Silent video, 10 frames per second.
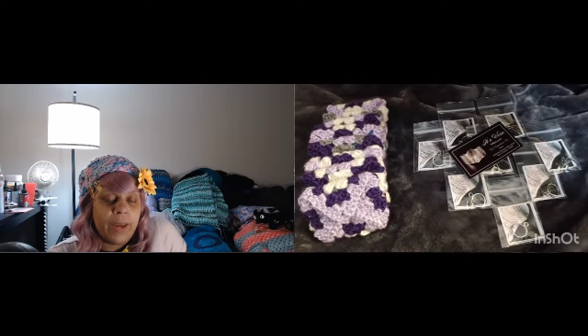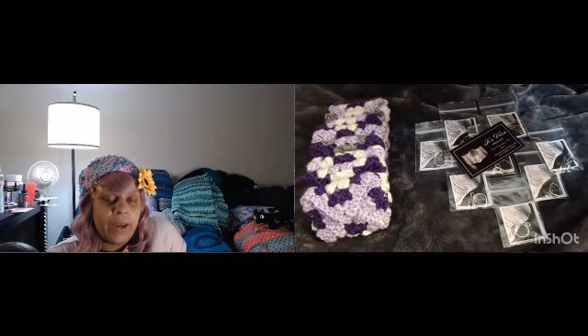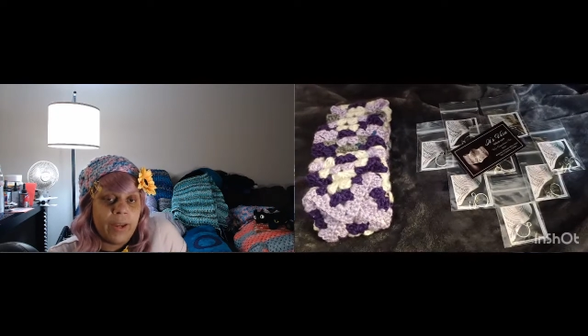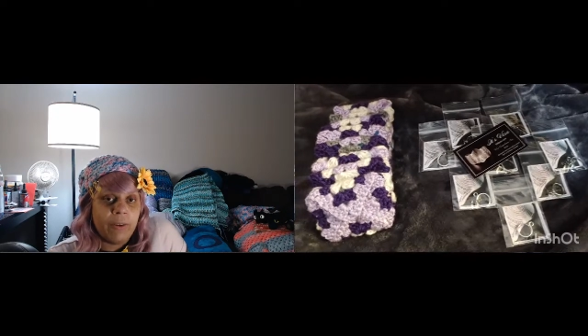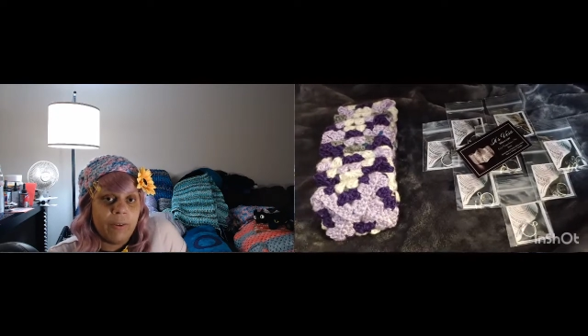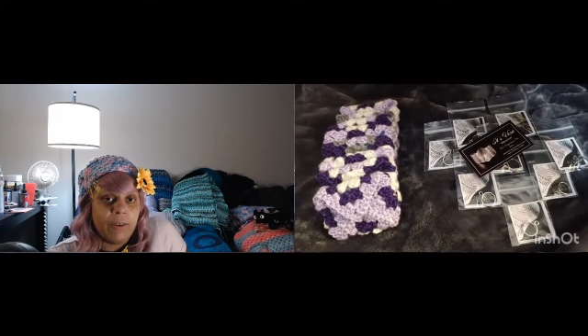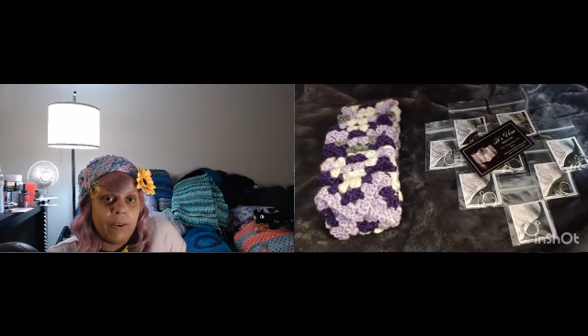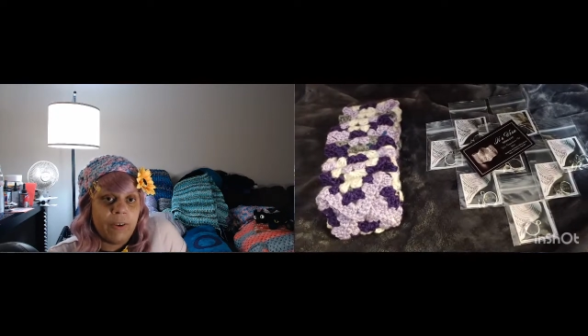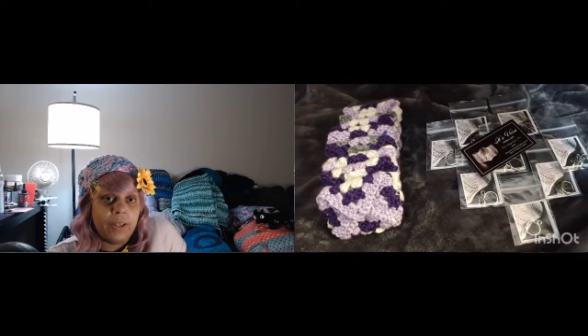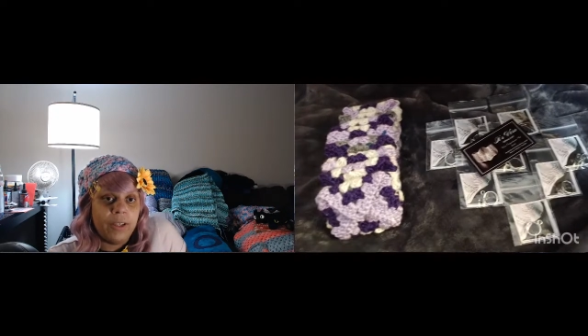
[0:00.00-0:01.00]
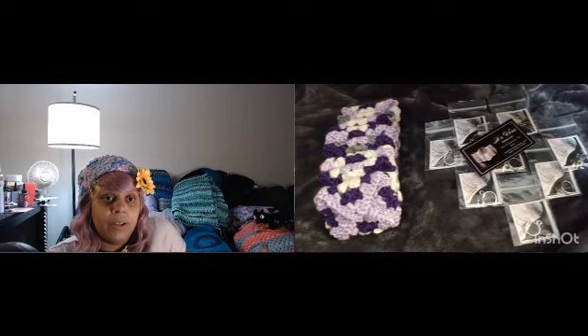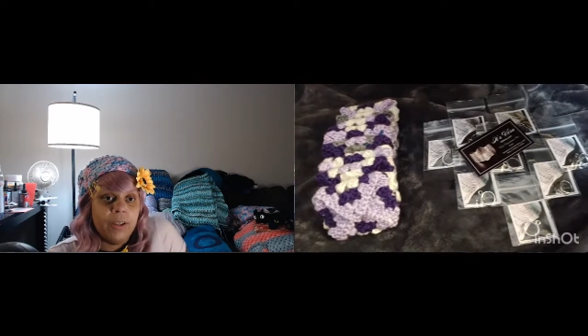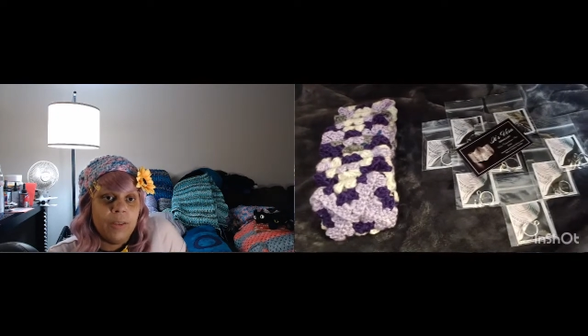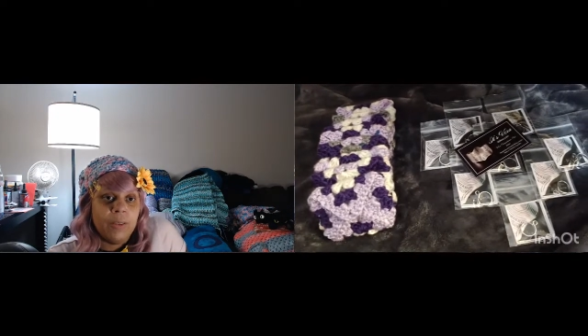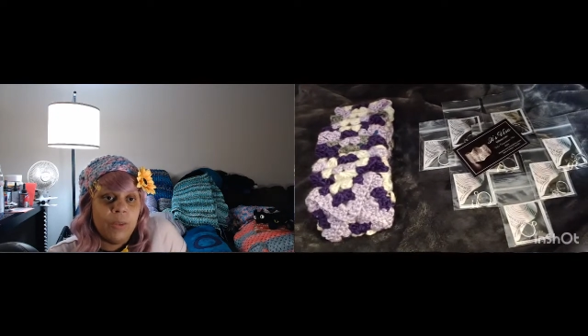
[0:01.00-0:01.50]
pattern on it.
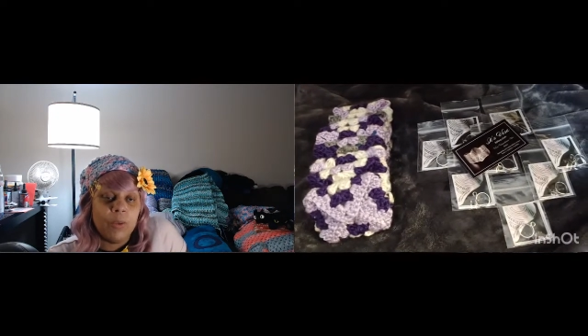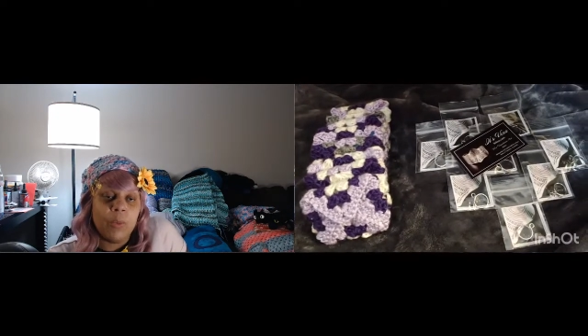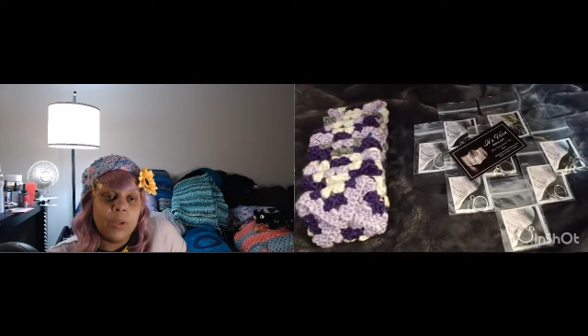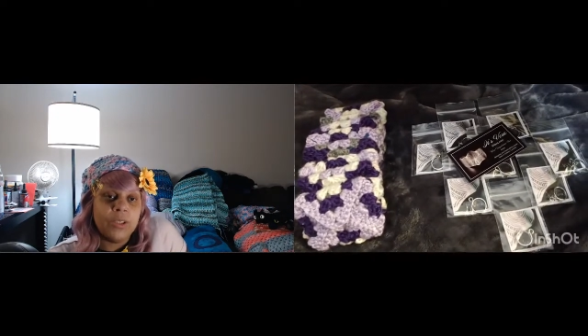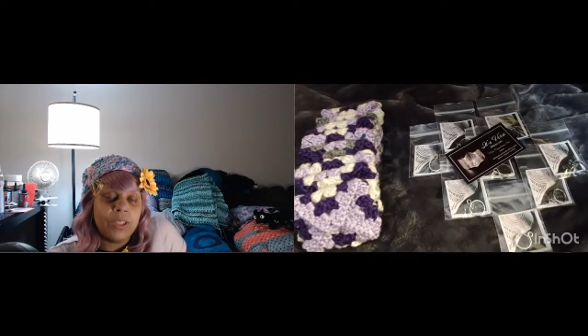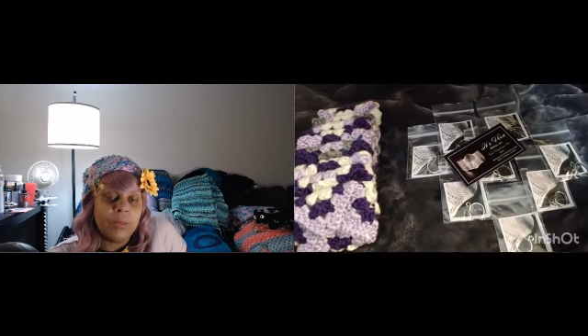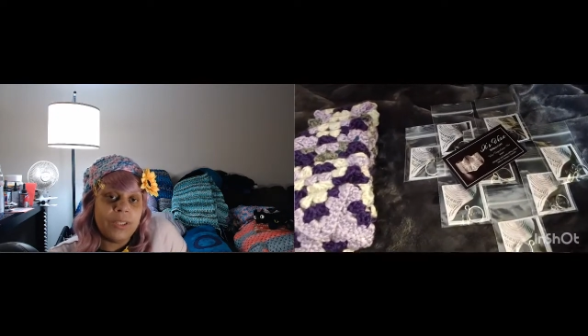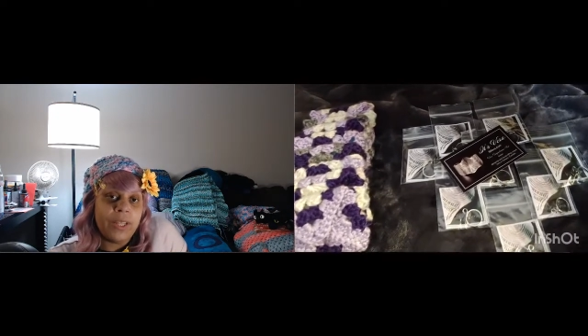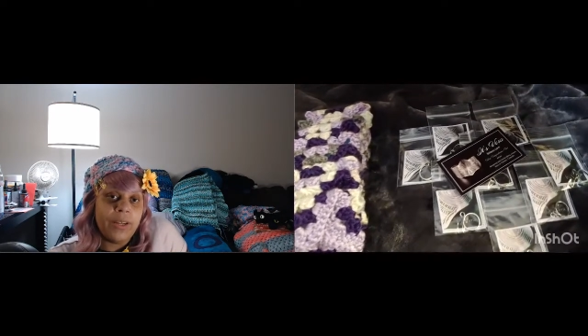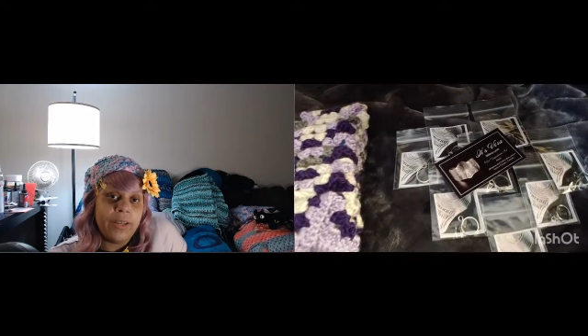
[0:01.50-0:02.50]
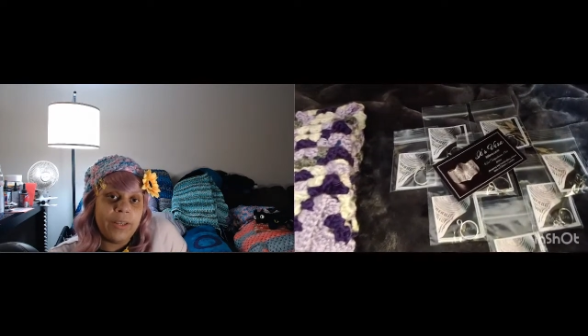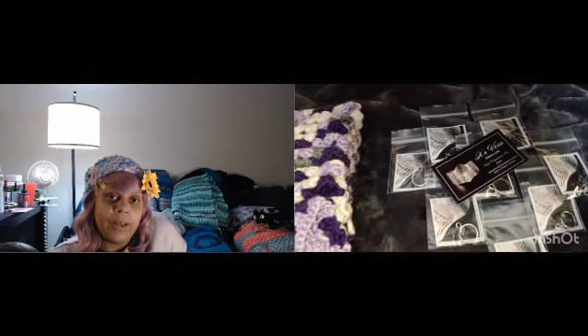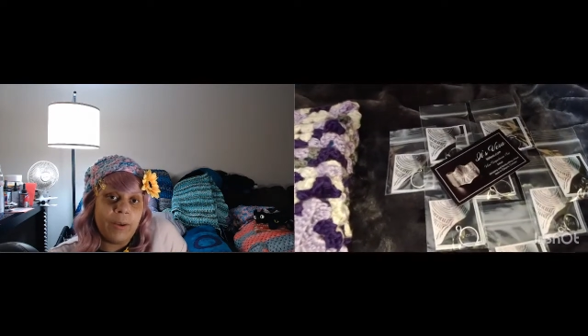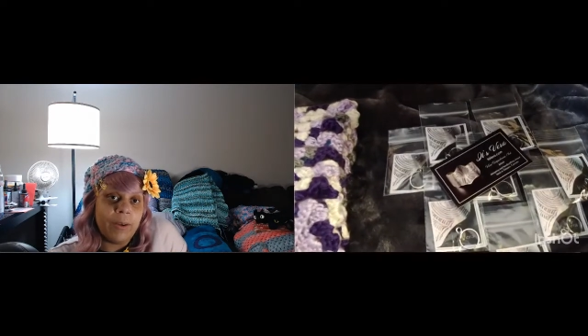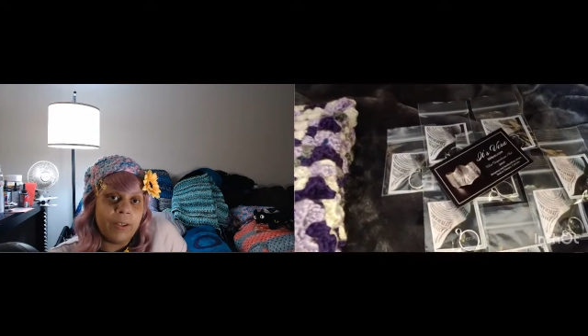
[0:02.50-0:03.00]
The ones I'm sending
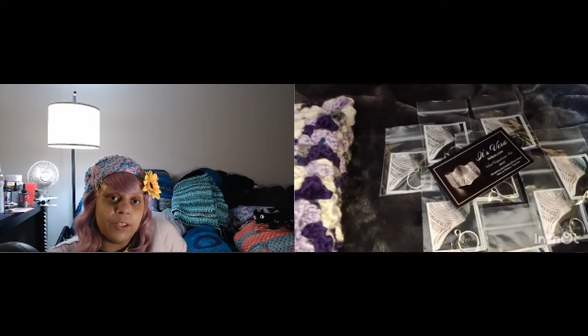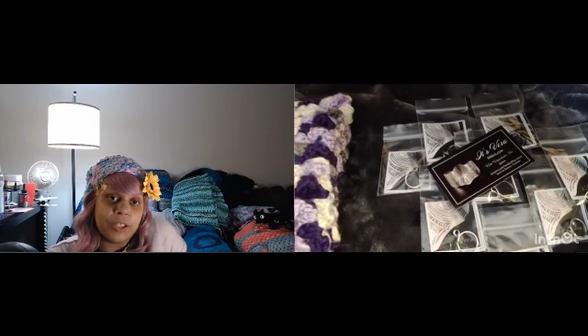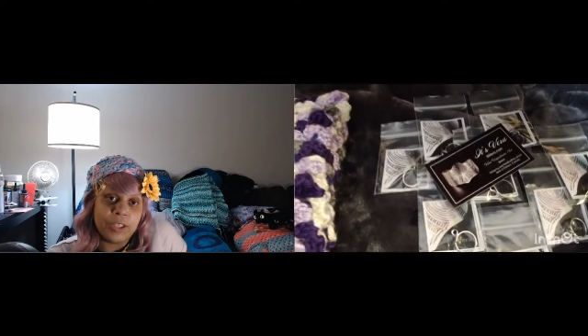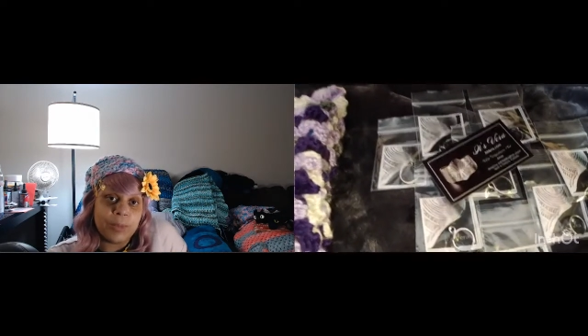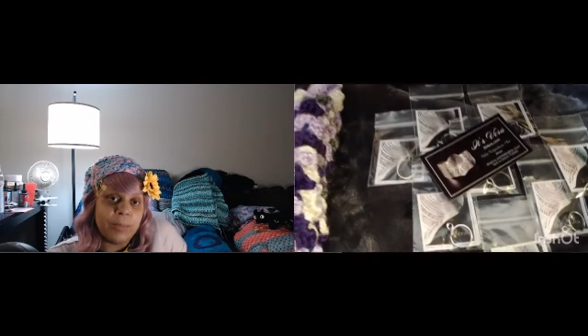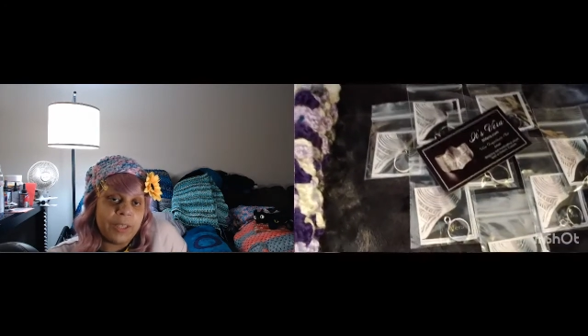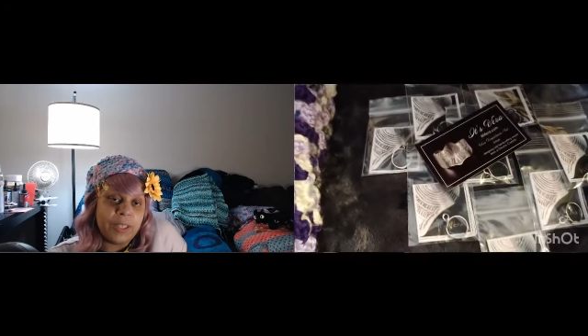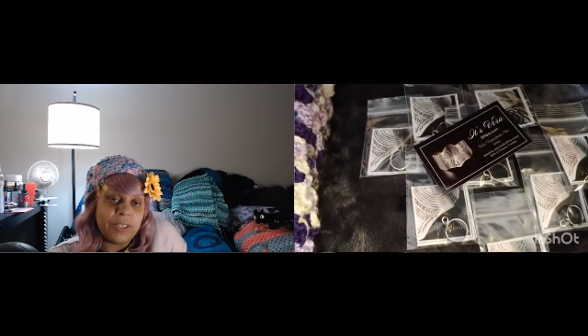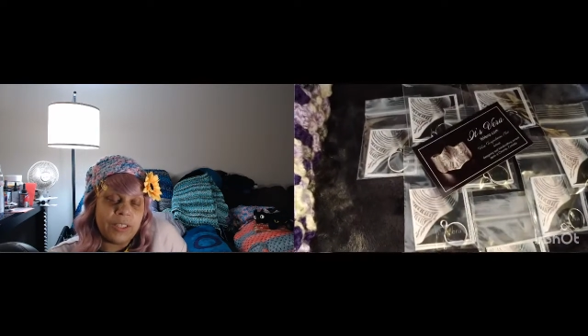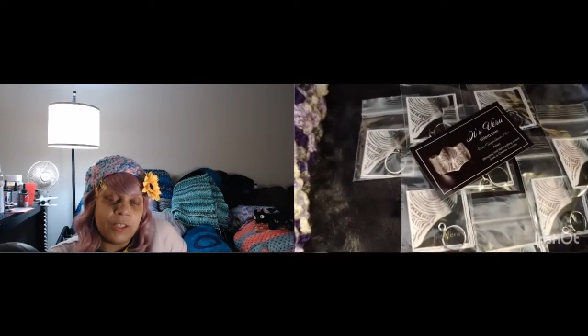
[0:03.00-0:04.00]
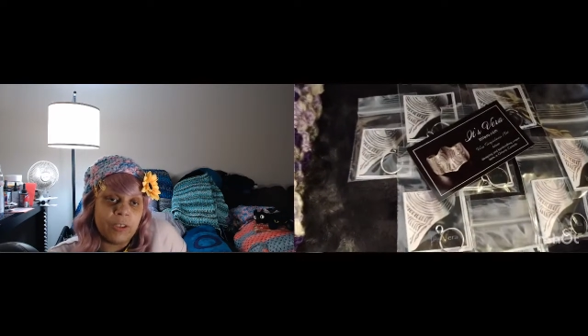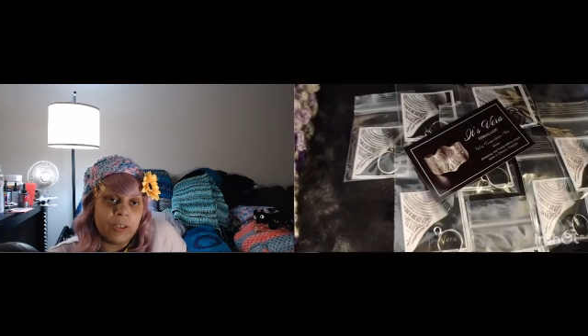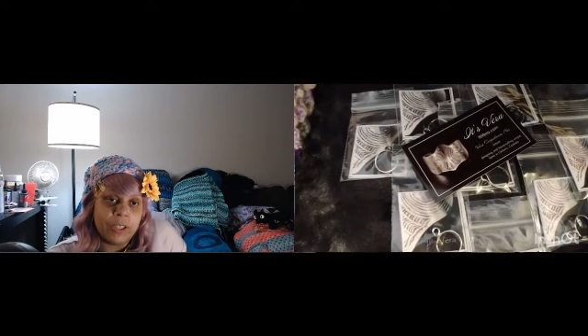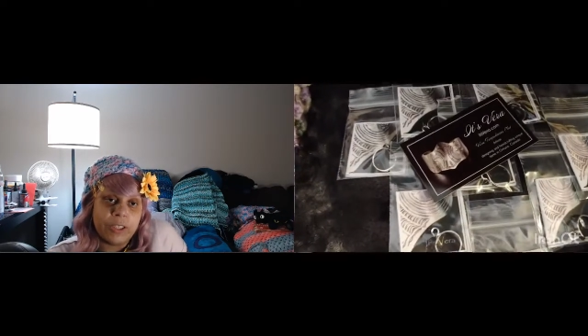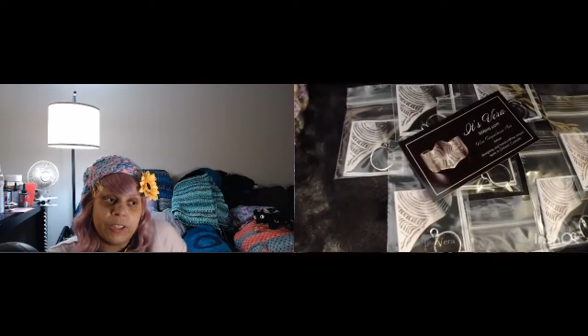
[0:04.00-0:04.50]
out are just plain
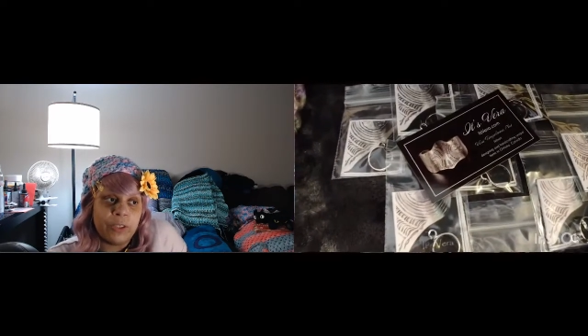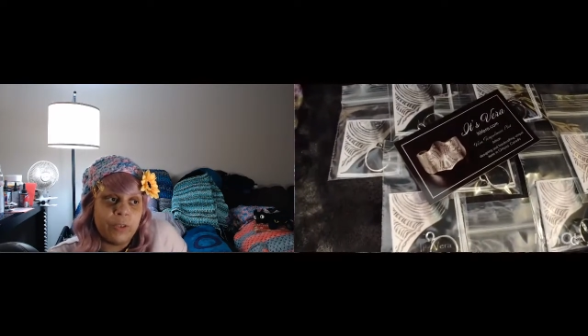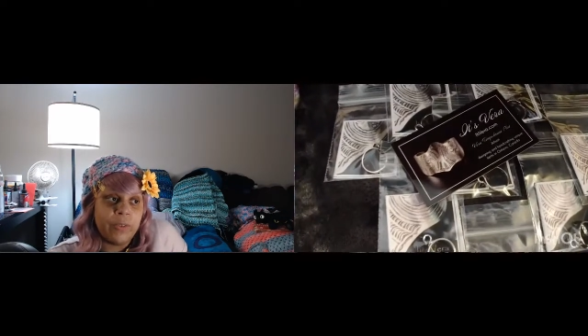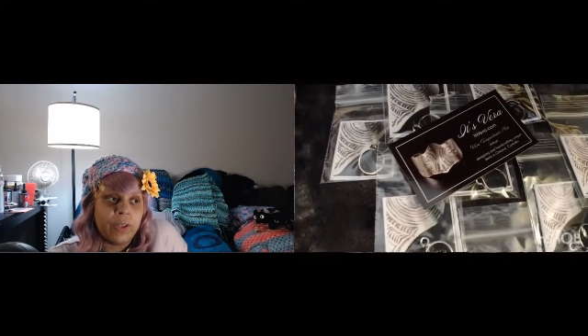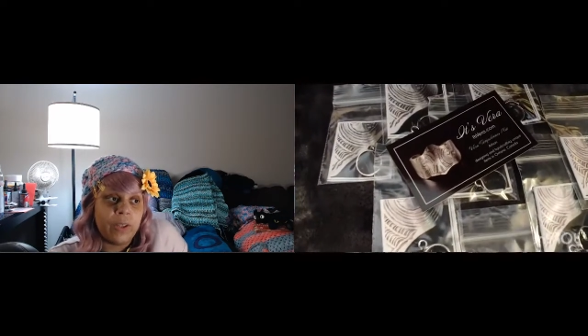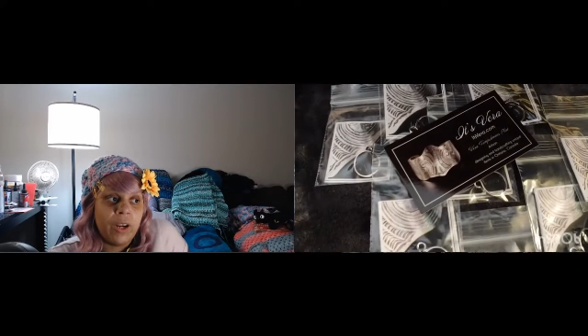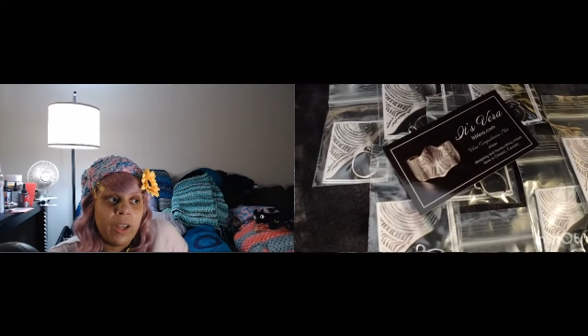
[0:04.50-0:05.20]
sterling silver